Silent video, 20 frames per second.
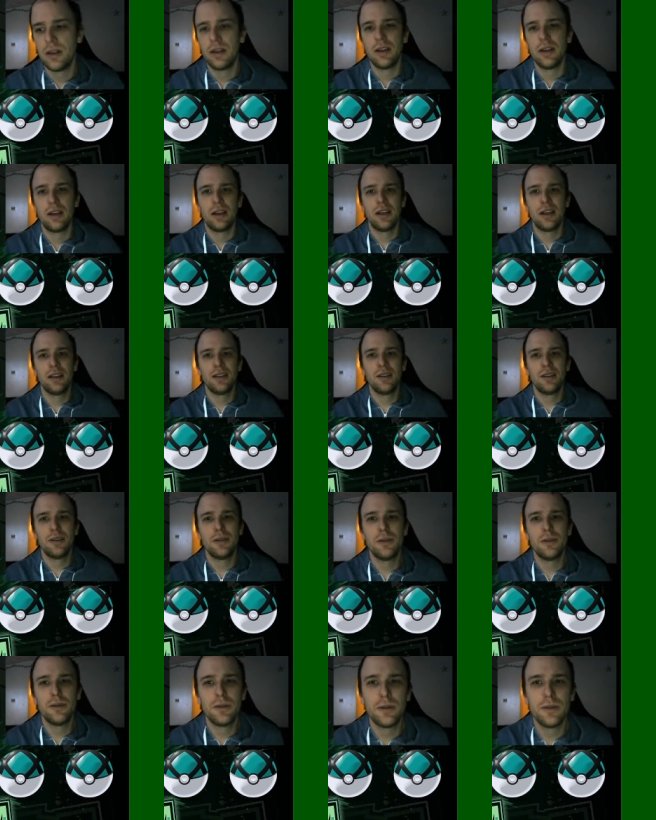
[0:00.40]

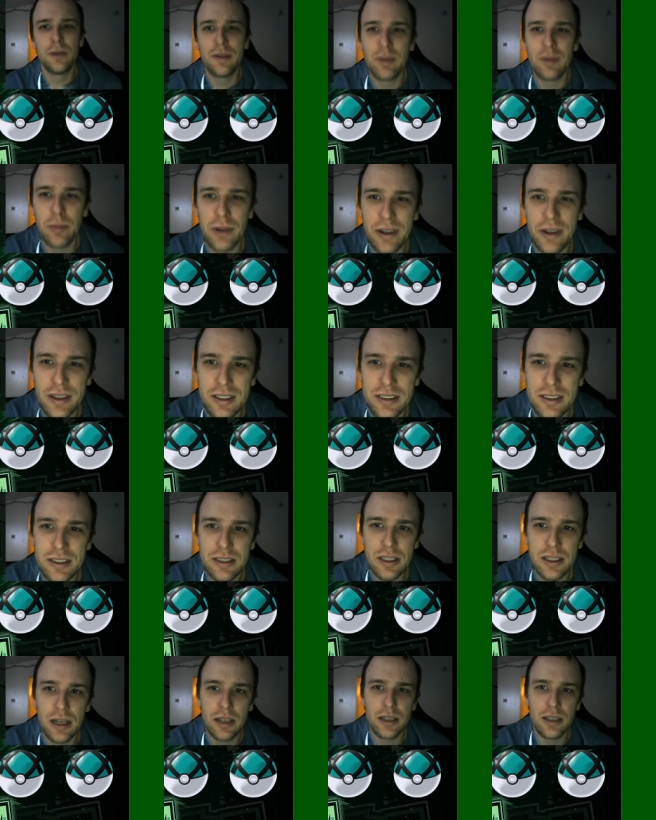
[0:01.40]
Hello everybody, this is
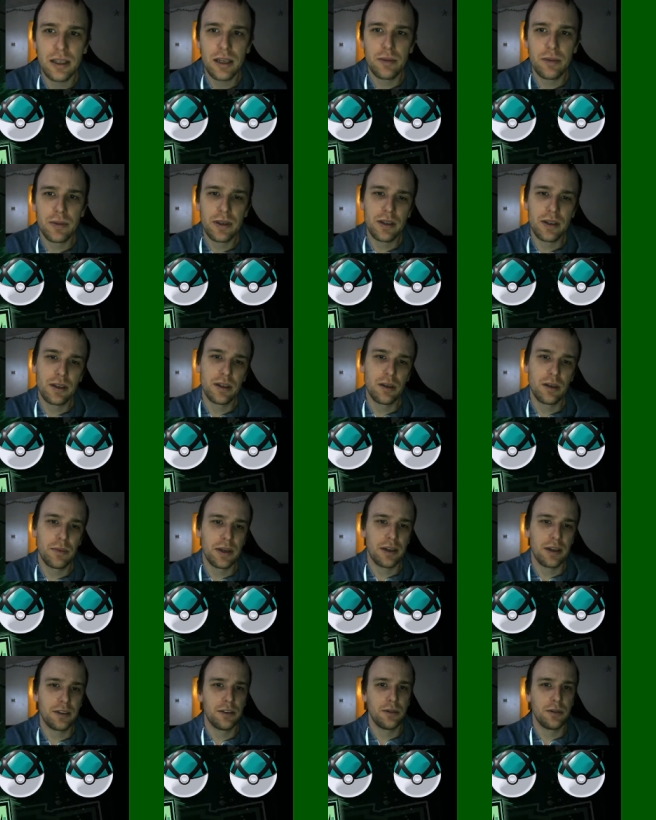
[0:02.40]
Tiny Gamer King coming
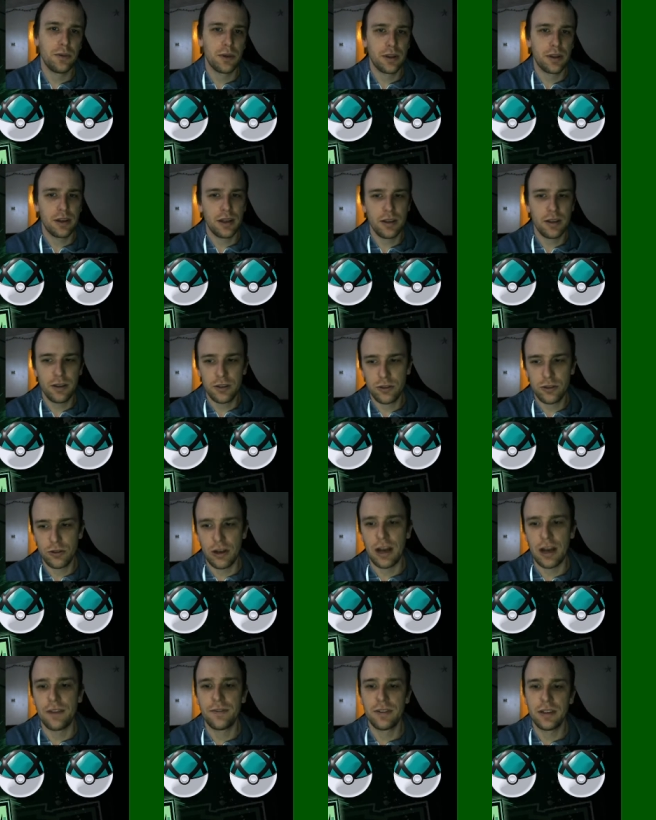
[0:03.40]
at you with another
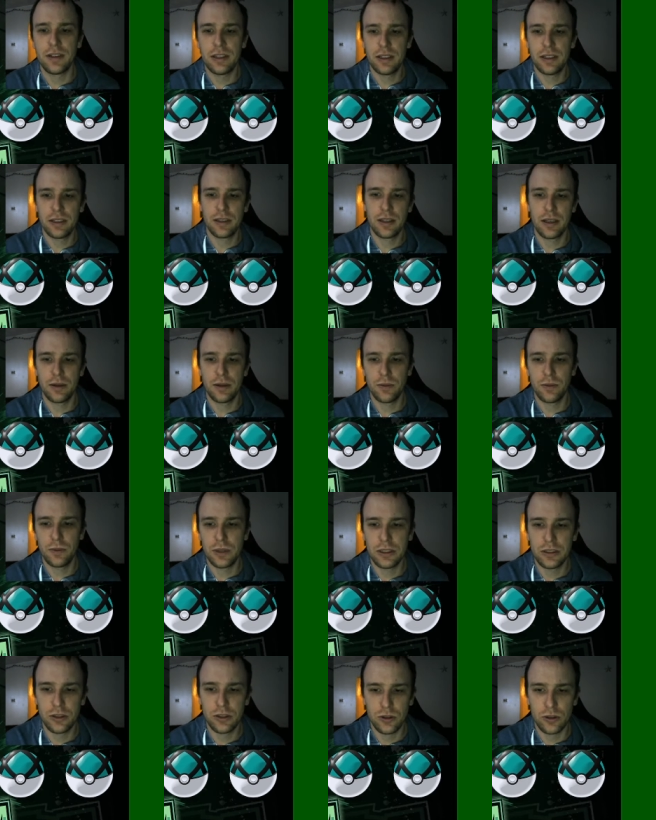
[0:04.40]
draft league that
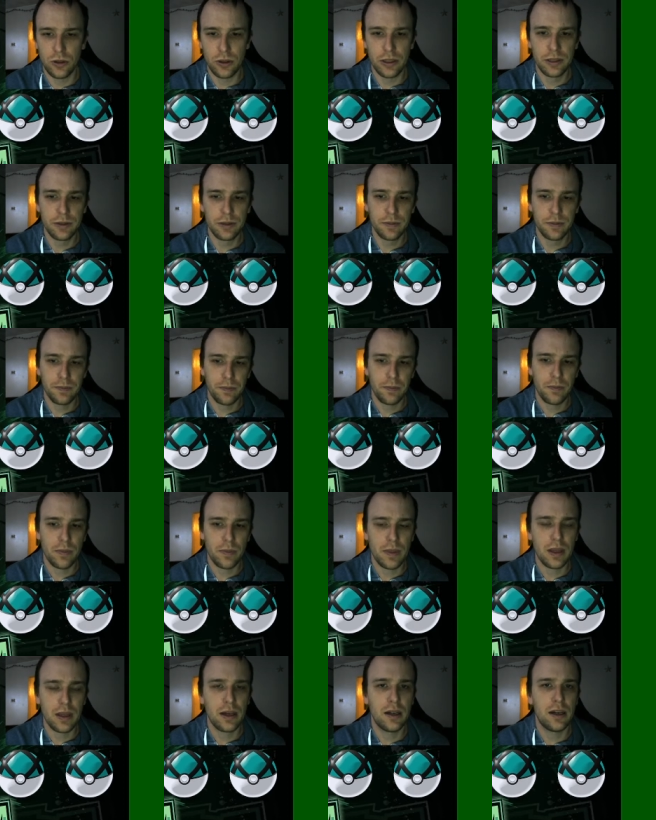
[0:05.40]
we joined
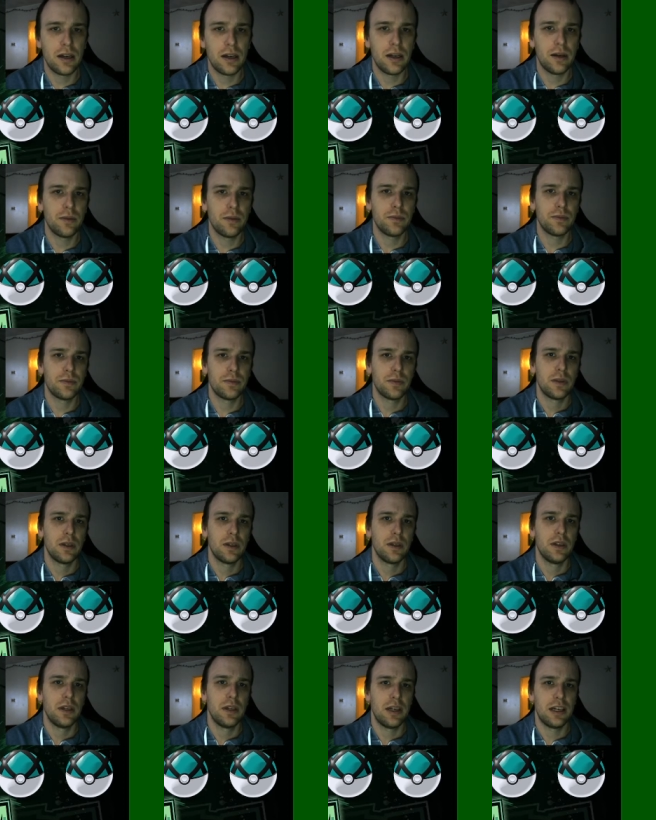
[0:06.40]
and
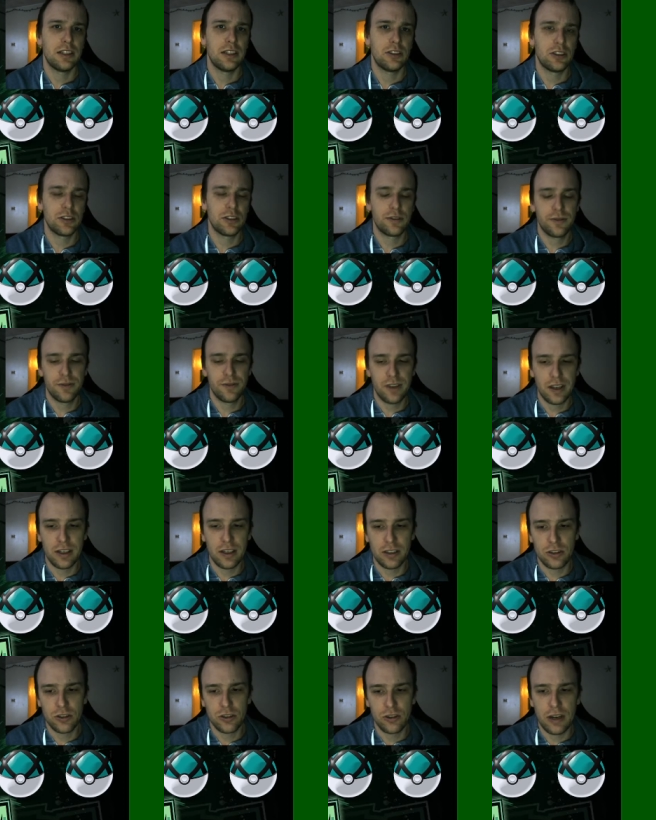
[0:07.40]
just
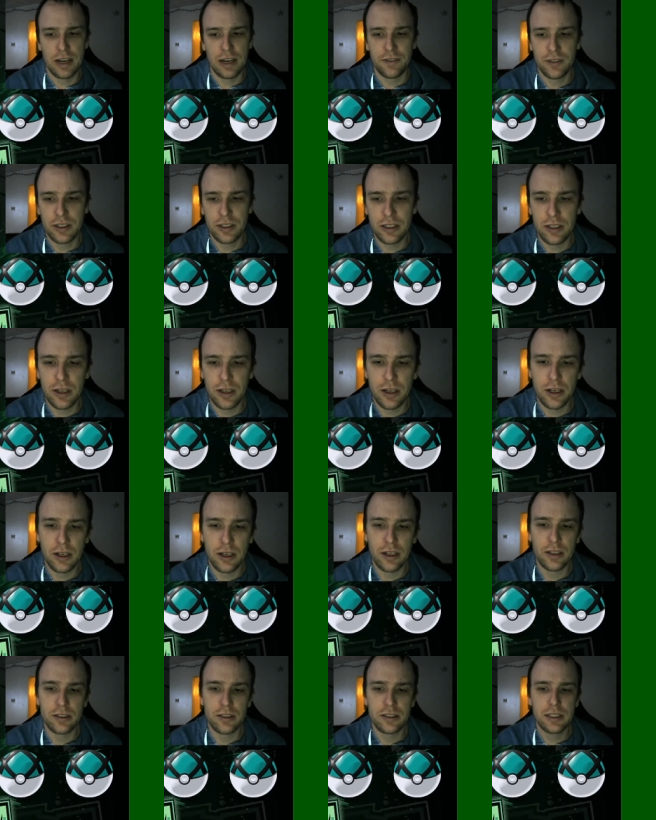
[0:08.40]
finished drafting
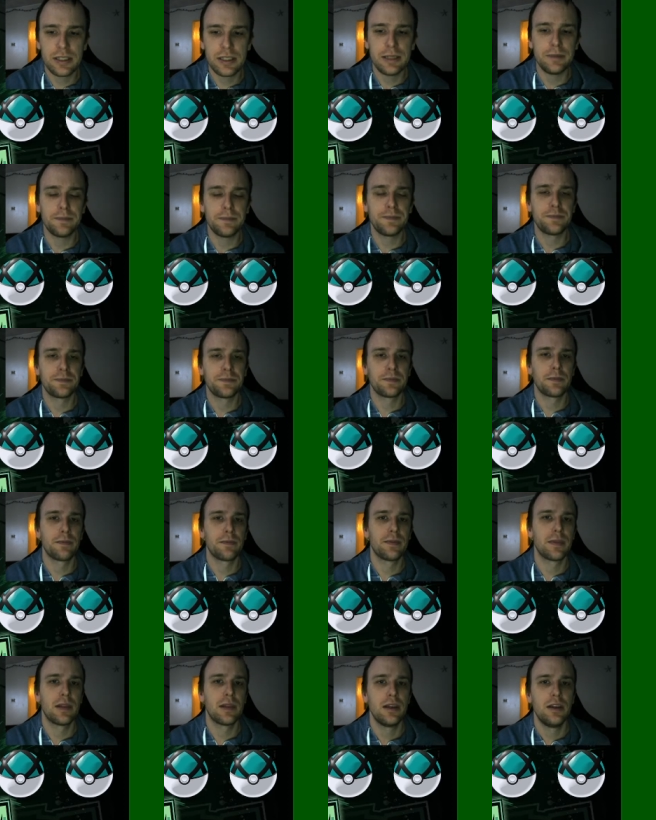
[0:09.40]
a team.
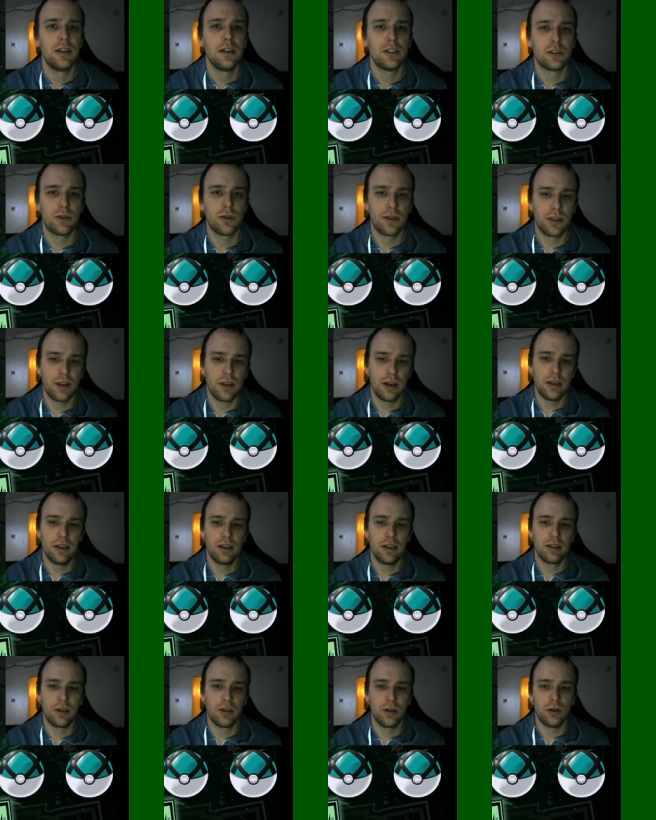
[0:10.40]
So I thought
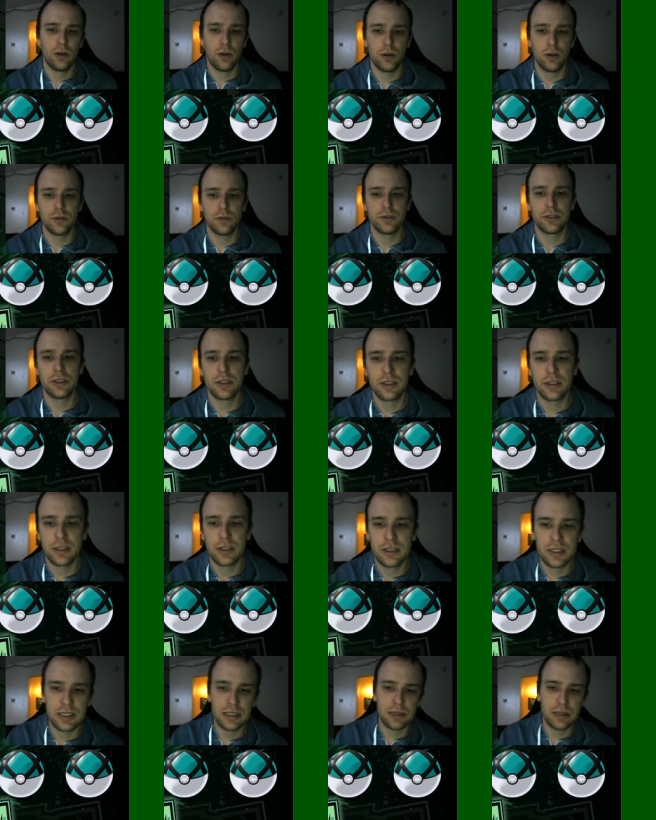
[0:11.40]
I'd go over the
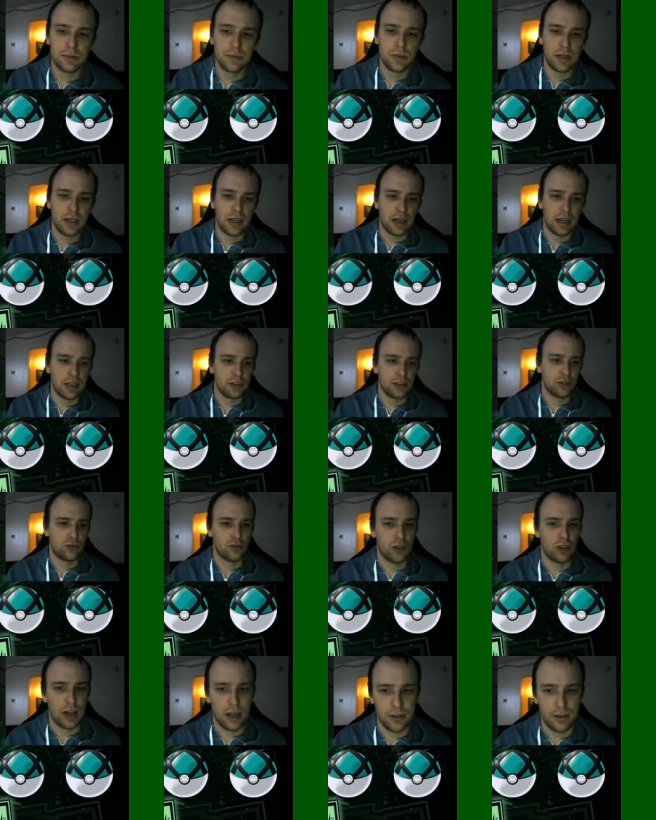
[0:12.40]
team I
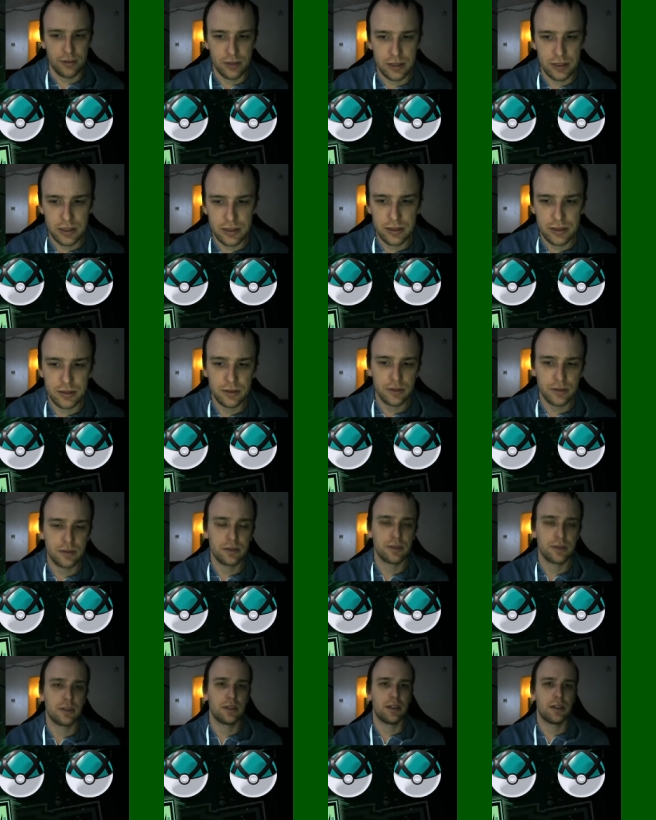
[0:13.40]
drafted
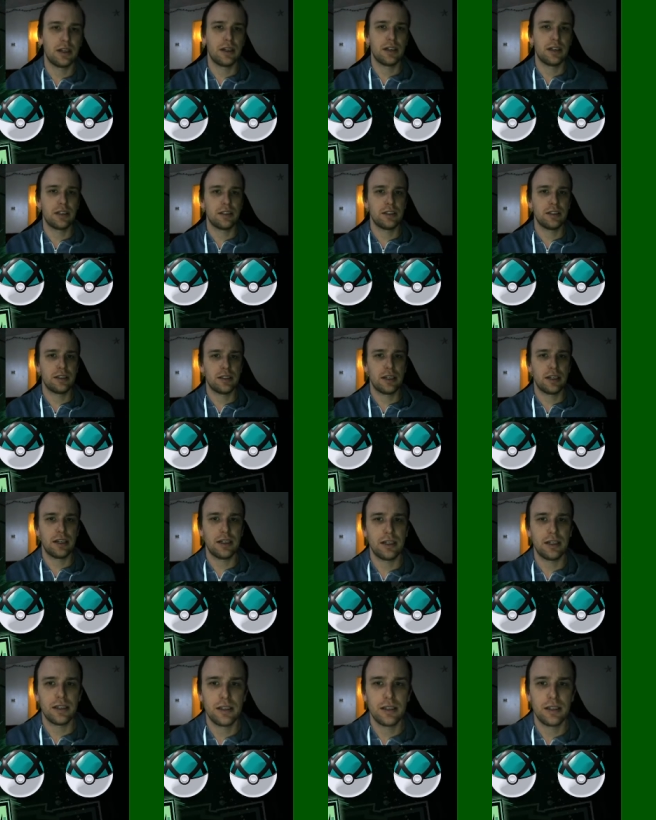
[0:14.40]
and the